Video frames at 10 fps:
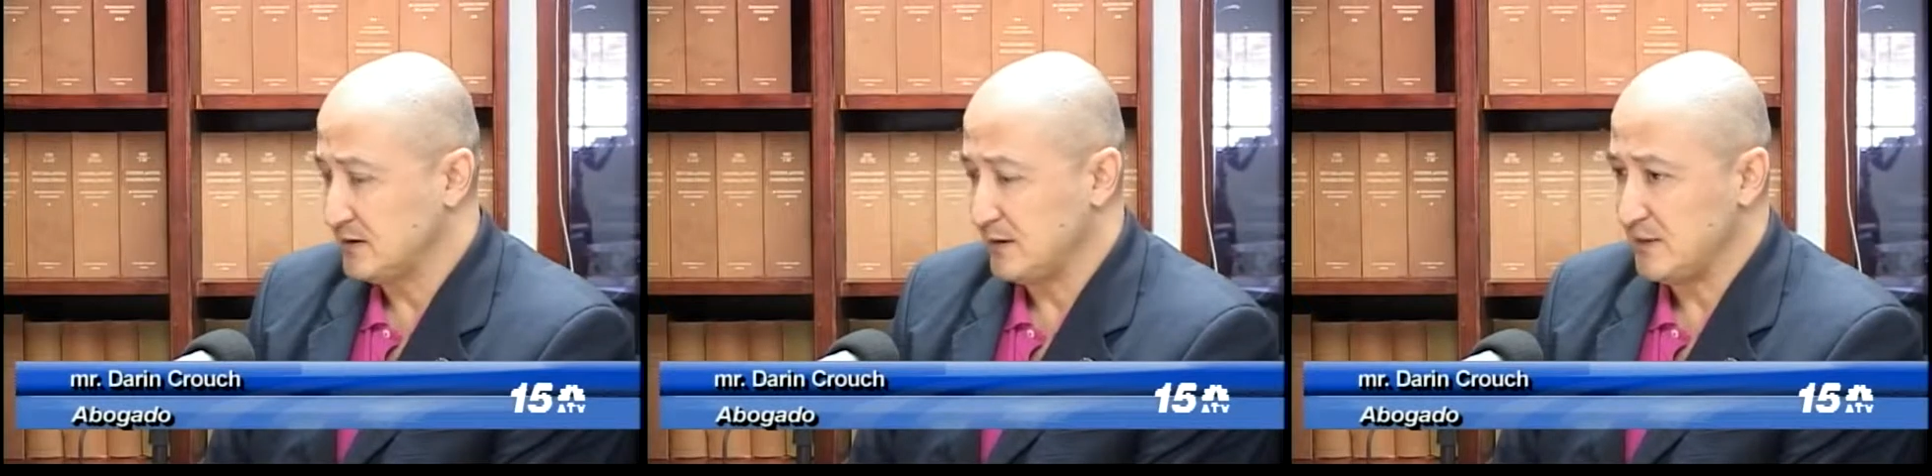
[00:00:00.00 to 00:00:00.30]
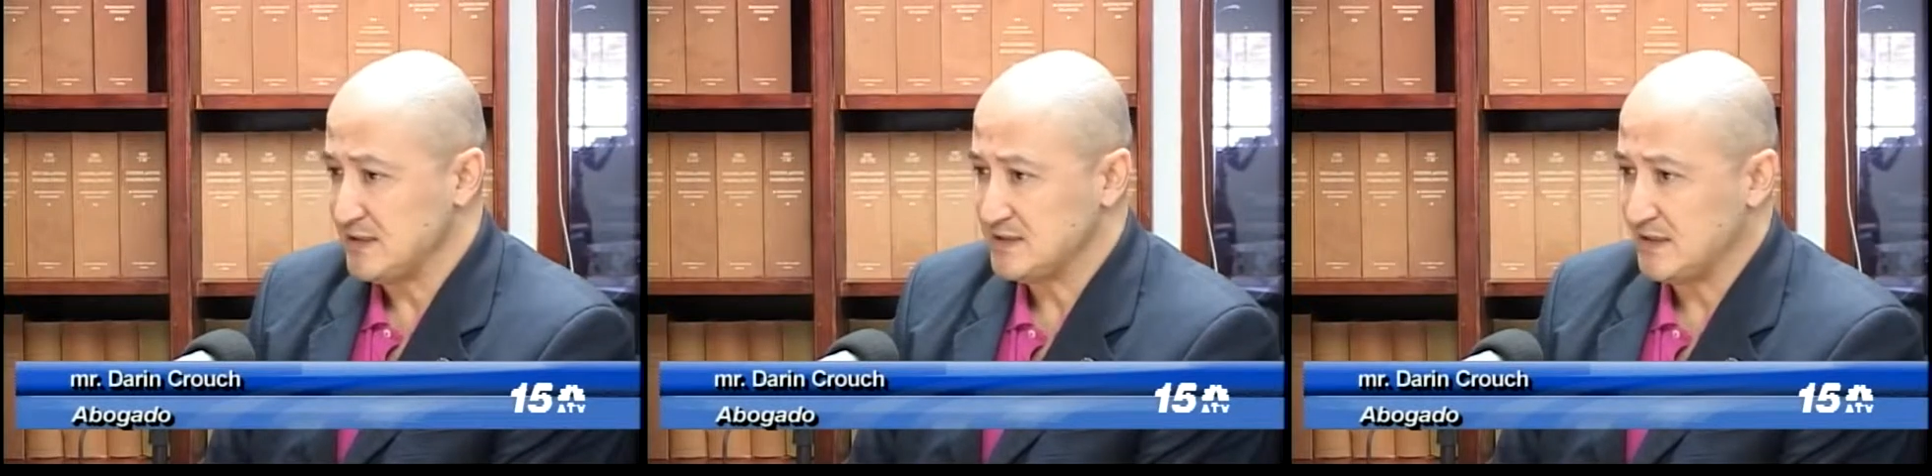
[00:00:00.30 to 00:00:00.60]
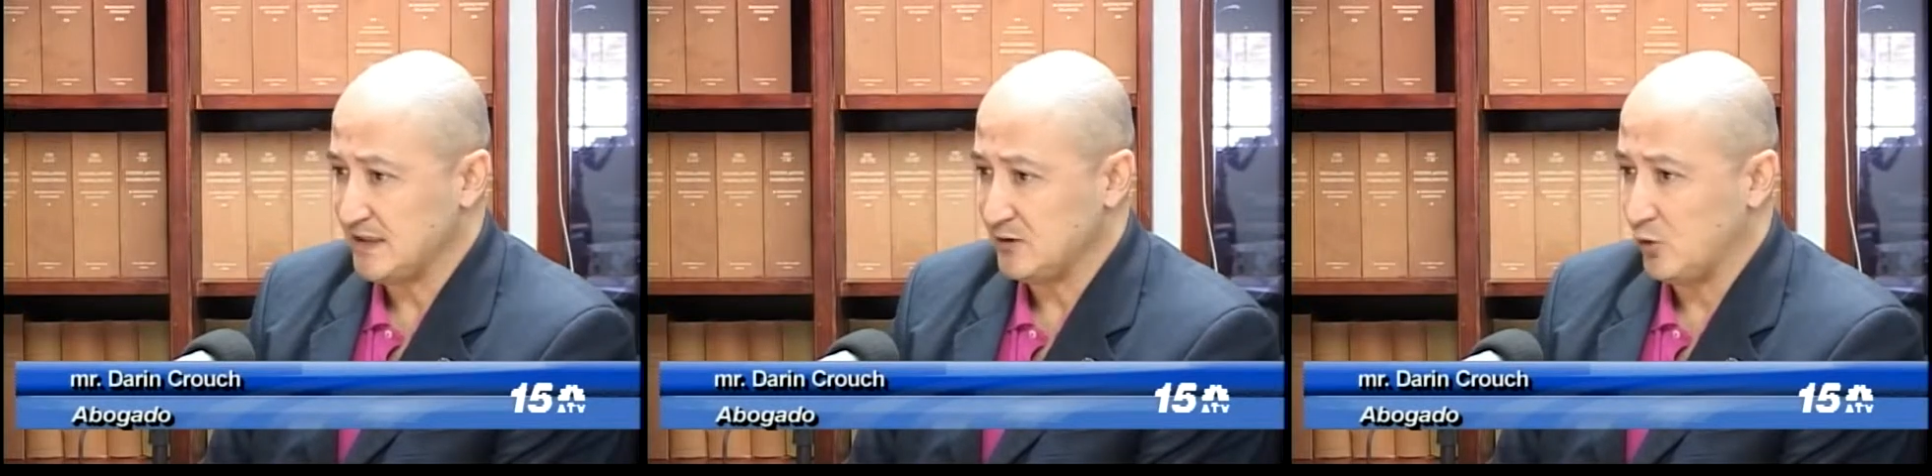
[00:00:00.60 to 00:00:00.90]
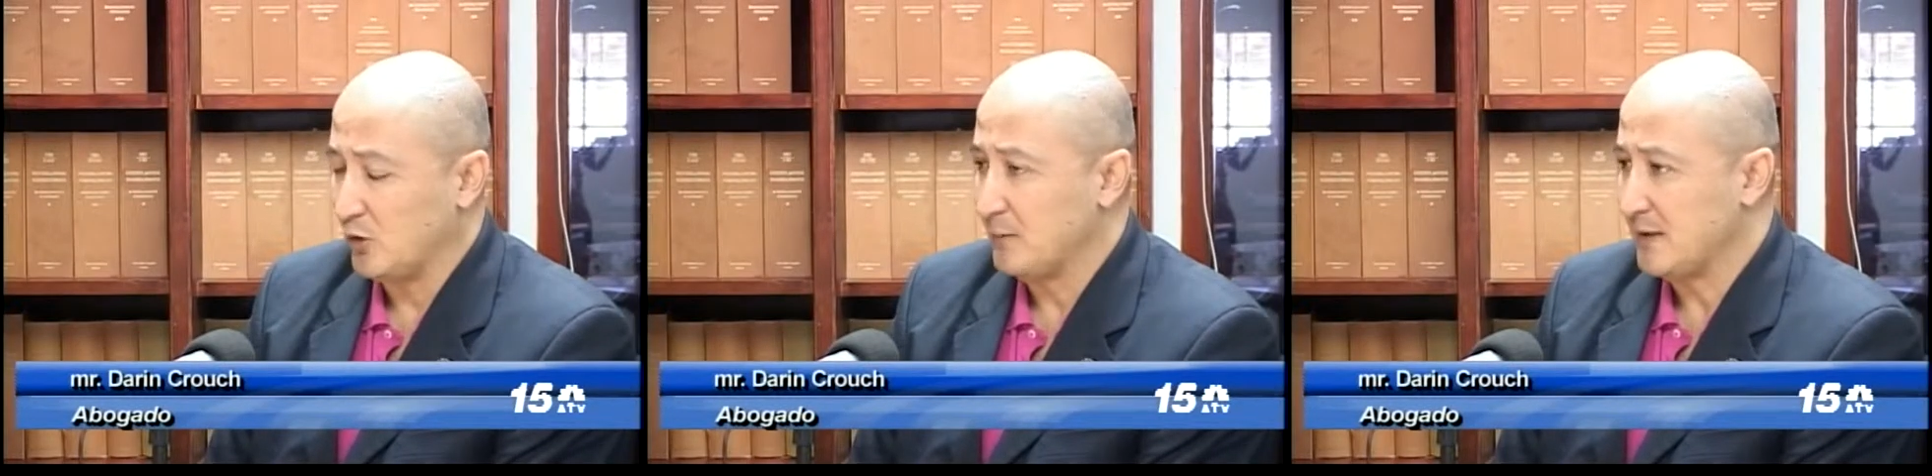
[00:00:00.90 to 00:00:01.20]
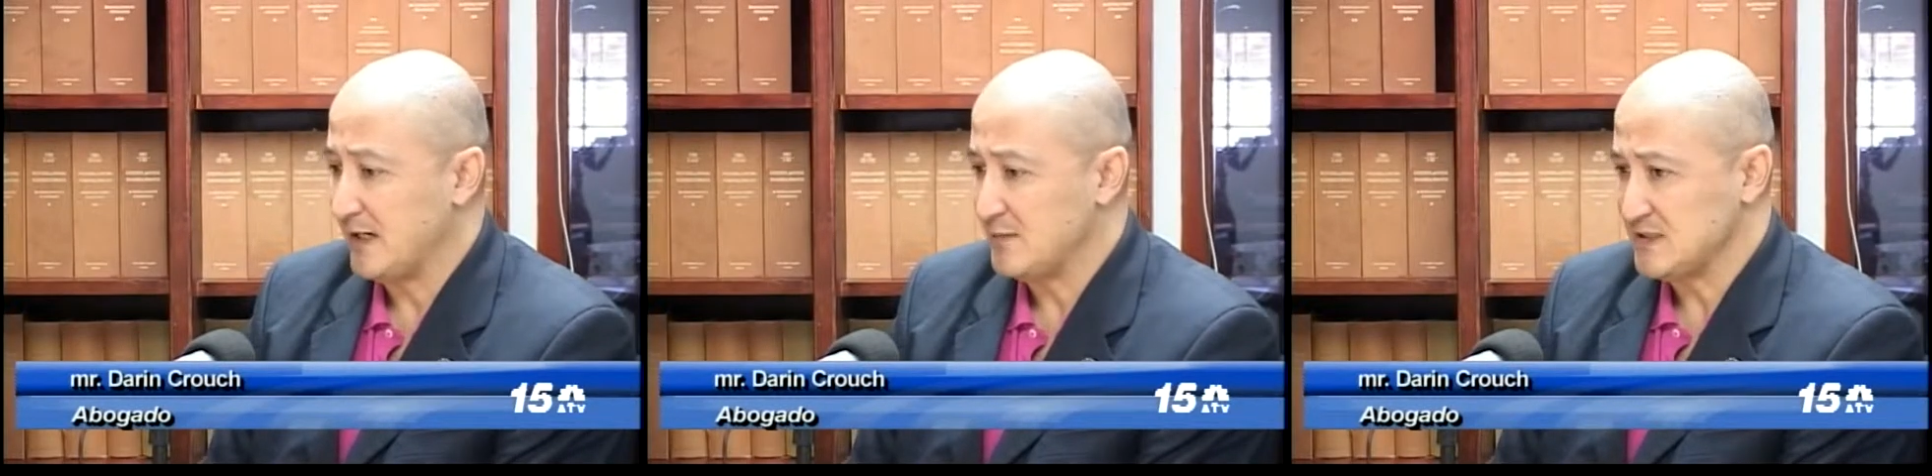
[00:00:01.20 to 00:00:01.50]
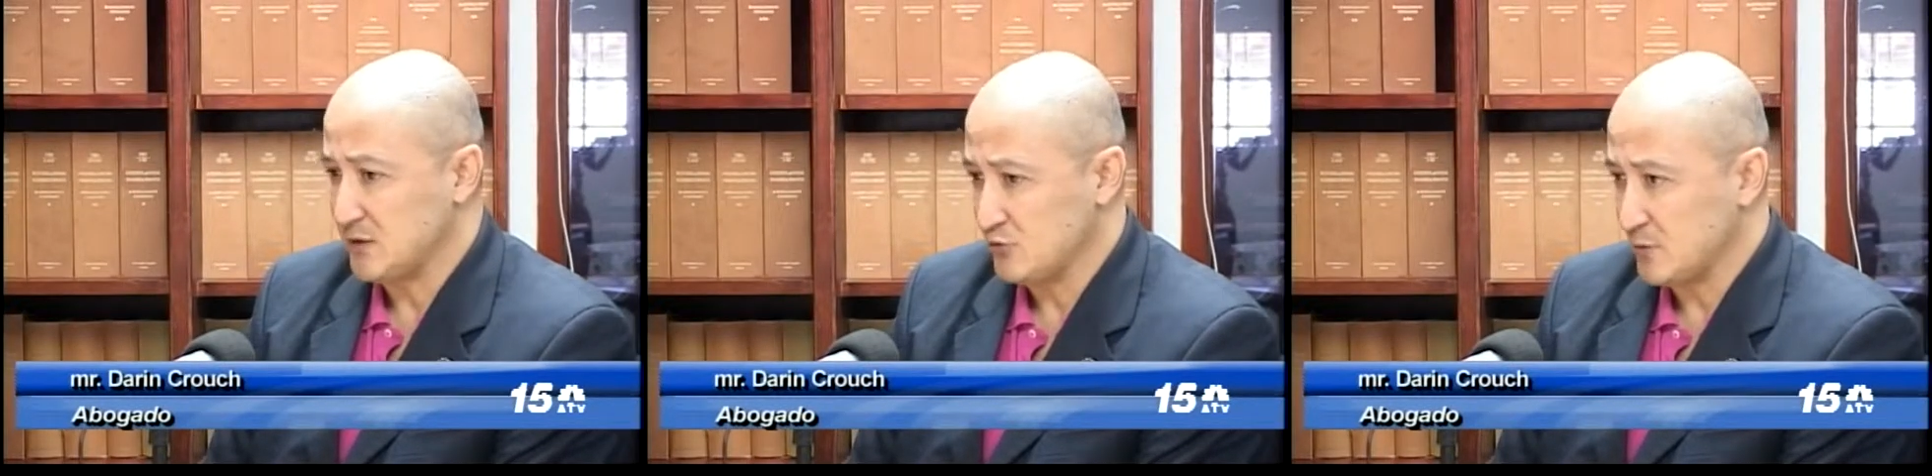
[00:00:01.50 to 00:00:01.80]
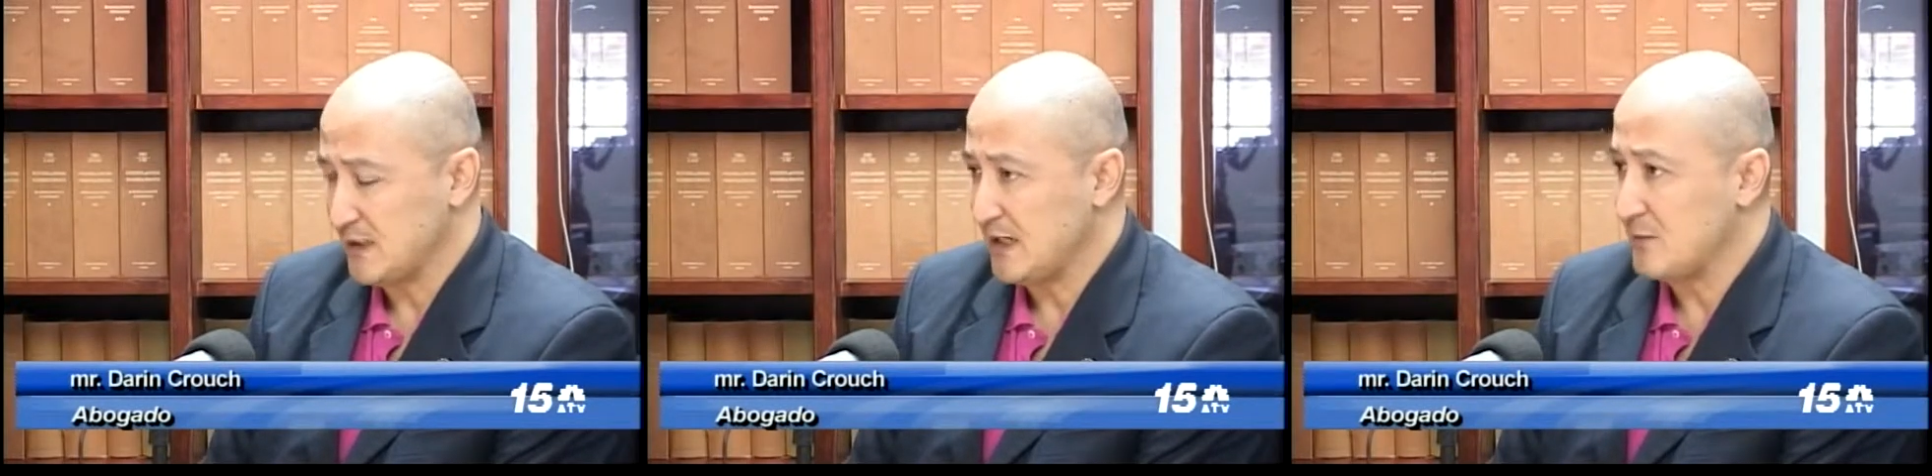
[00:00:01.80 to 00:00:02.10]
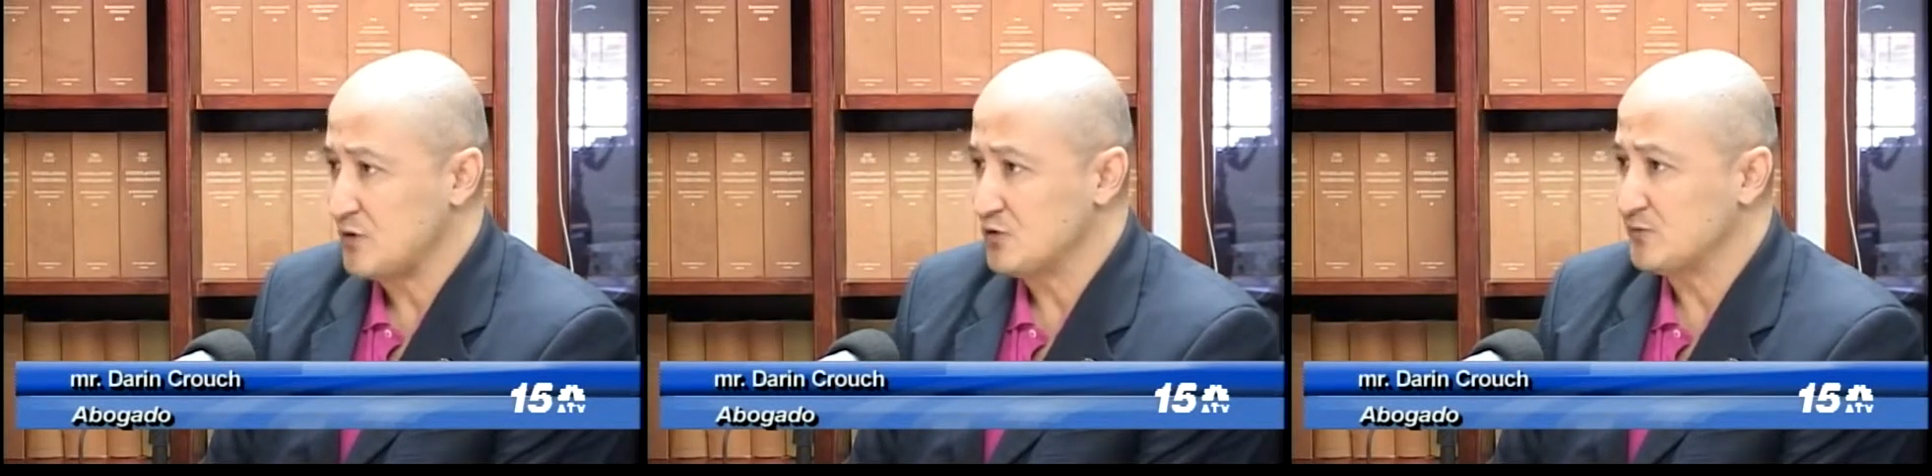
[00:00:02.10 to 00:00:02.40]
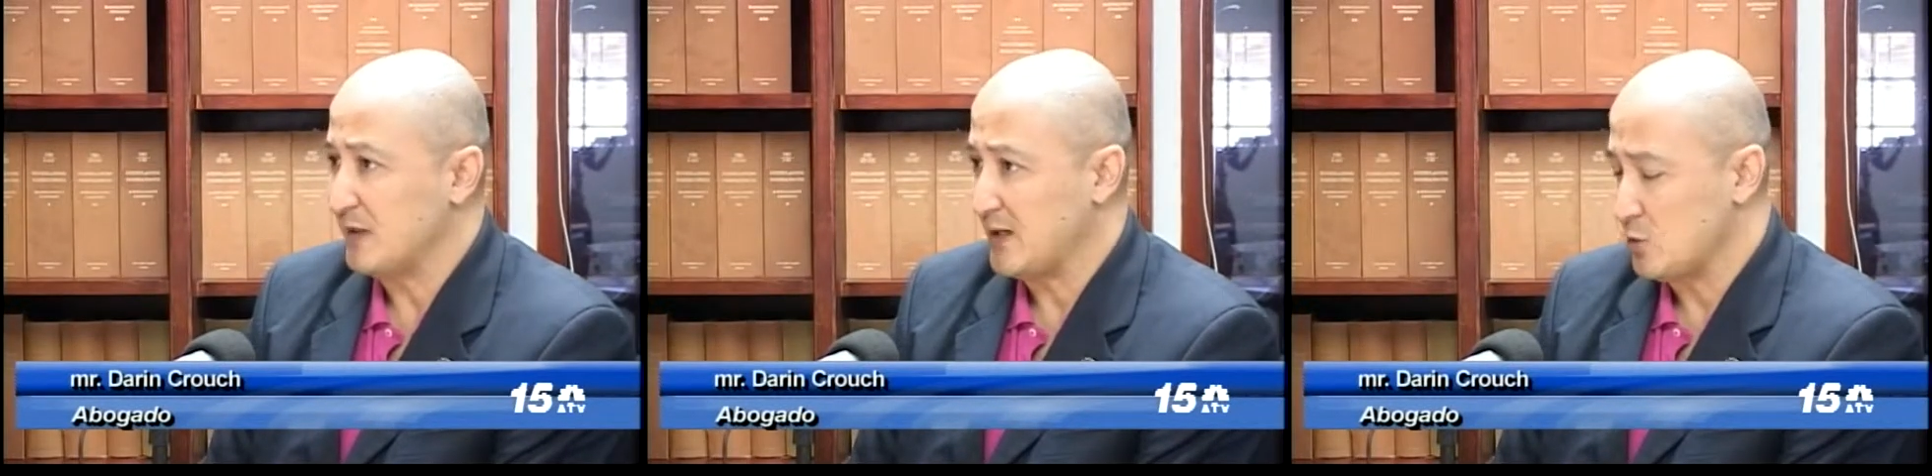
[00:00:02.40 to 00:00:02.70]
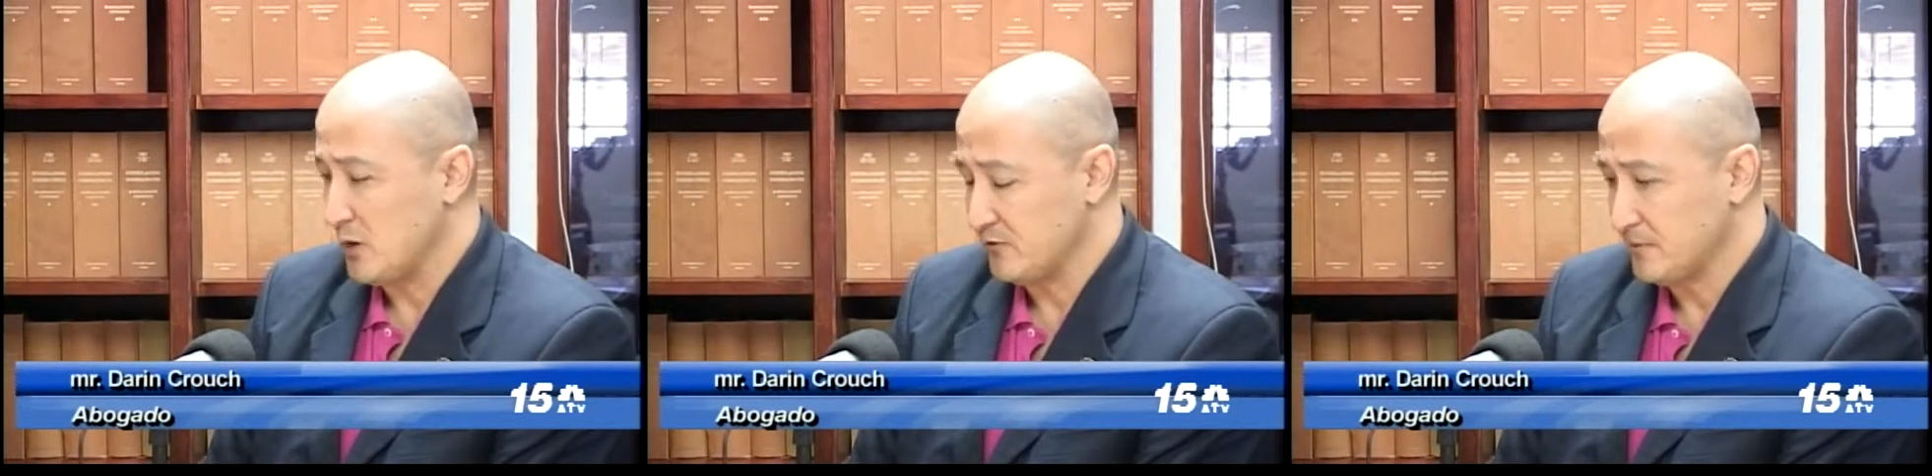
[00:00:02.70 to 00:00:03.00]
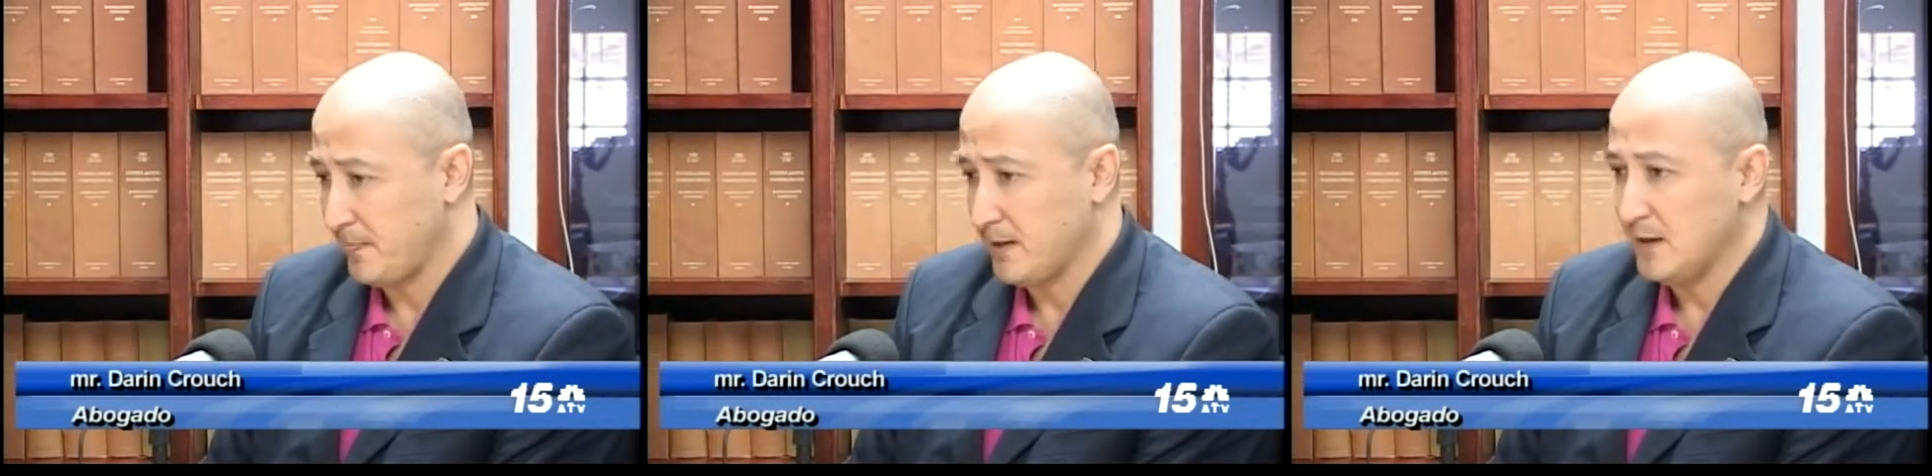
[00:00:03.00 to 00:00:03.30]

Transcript: That means that all the palapas in Aruba can be used by whoever.